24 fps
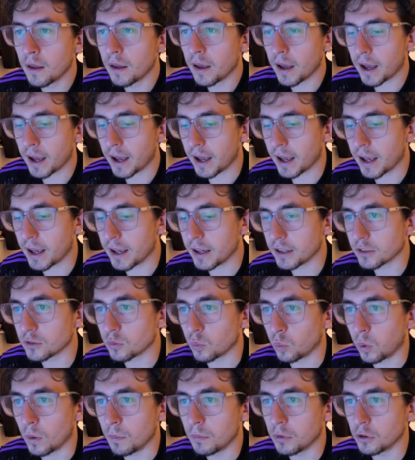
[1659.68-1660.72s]
As
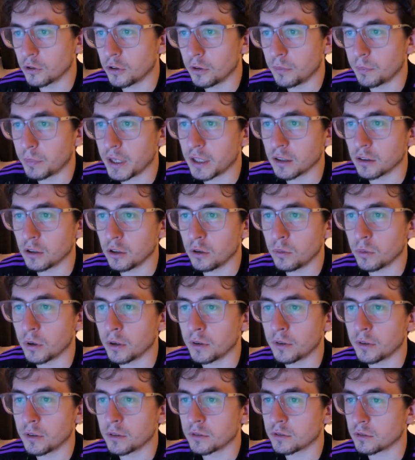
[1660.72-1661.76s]
Wimbledon beat
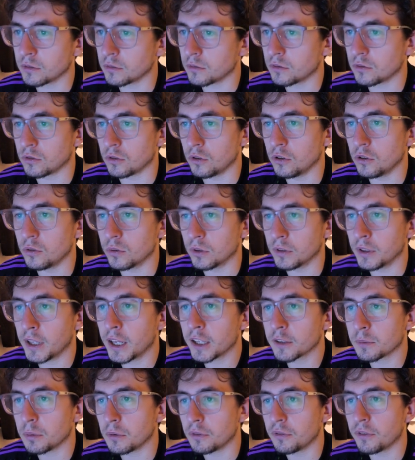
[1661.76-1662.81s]
Luton. It's a huge one,
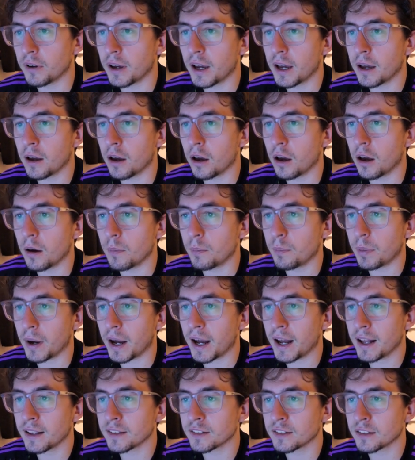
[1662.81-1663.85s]
that, to be fair.
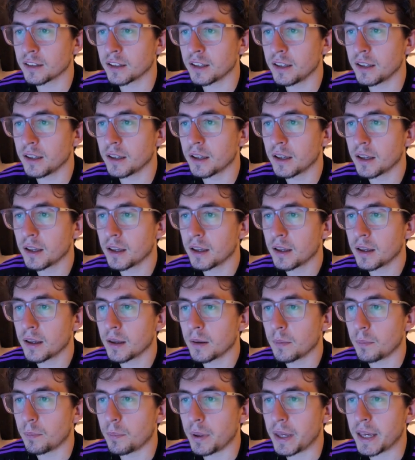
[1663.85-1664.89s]
Barnsley
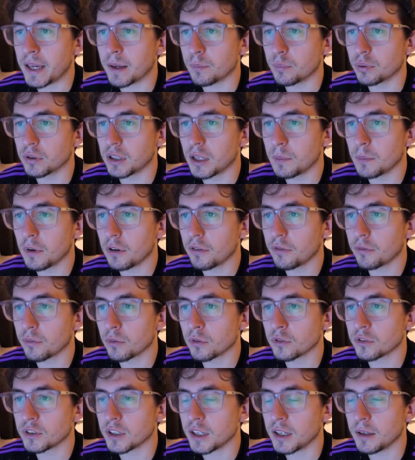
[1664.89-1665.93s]
beating Plymouth. We're
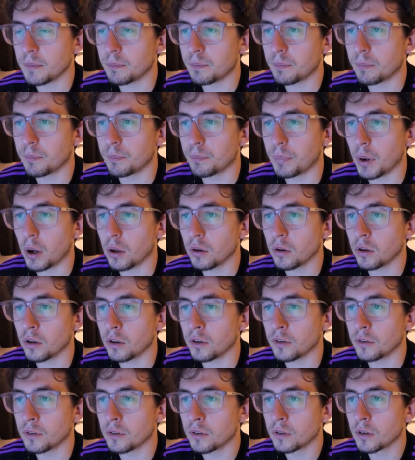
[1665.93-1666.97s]
going to see
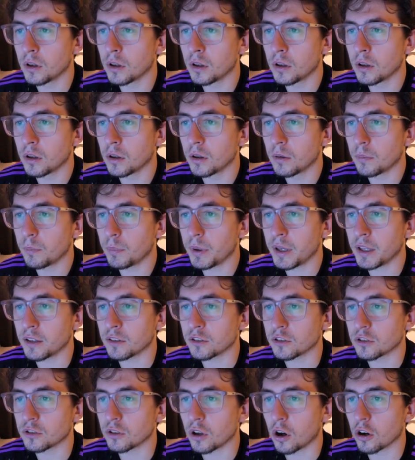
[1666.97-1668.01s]
Bolton beating
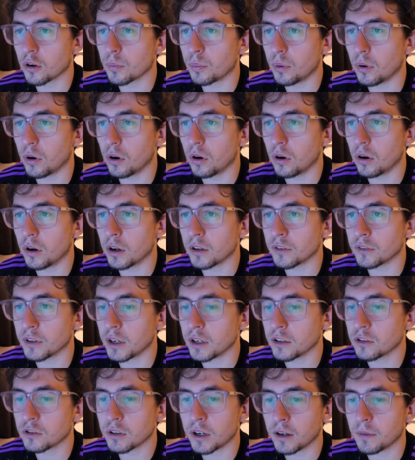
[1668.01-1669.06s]
Stockport as
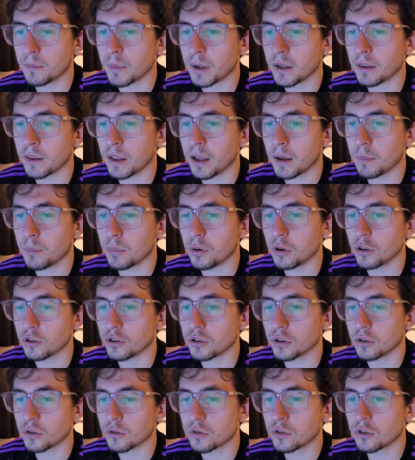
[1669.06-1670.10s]
they try and make their
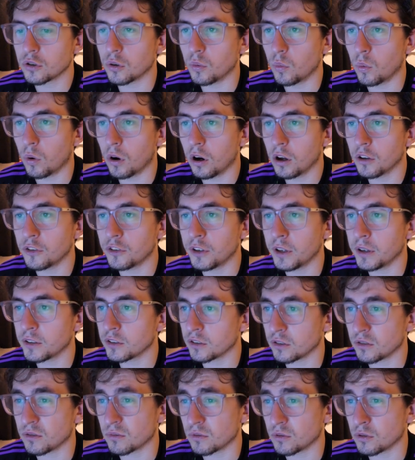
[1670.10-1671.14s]
push towards it.
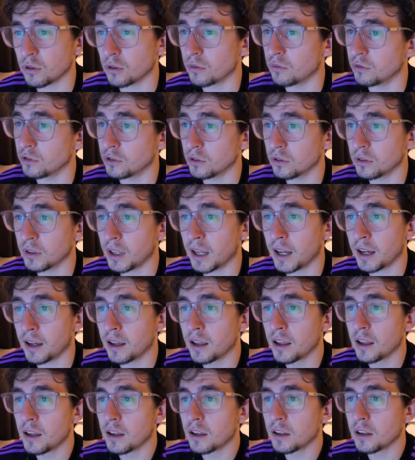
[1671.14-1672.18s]
It's a good result,
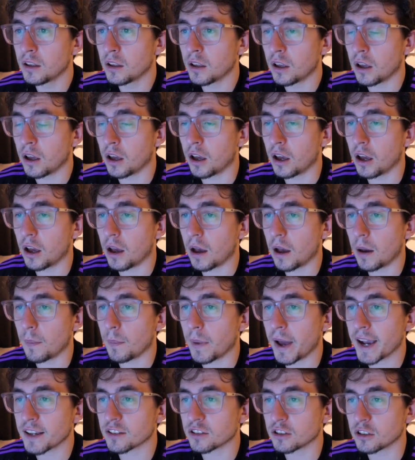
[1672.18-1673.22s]
that.
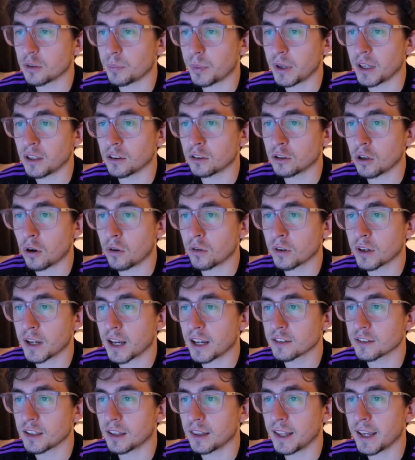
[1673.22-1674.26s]
Exeter beating Doncaster.